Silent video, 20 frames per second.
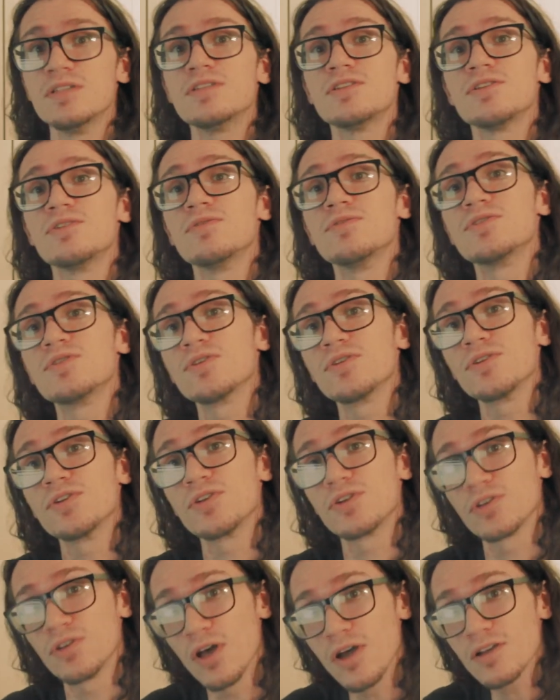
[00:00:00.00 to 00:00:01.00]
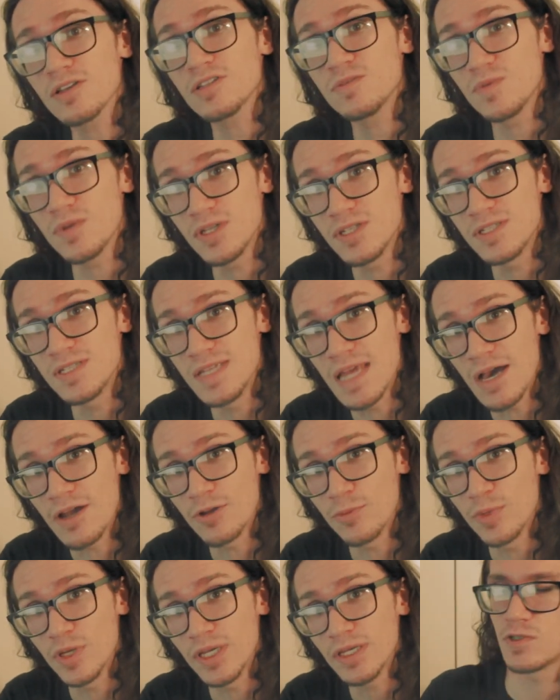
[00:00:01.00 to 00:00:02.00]
so you turn your clock speeds down a
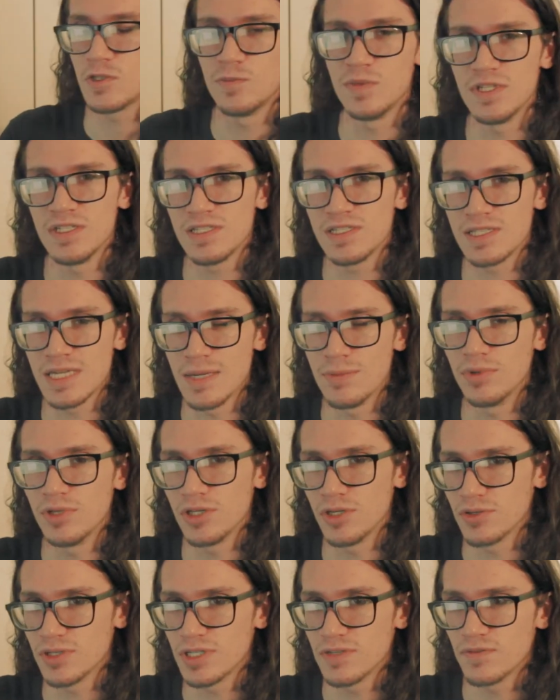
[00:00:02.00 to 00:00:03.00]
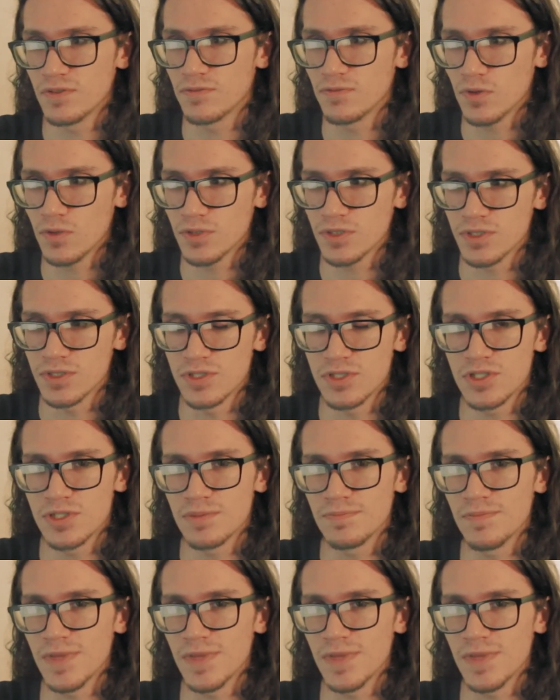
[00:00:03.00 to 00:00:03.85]
bit to be stable at your given voltage,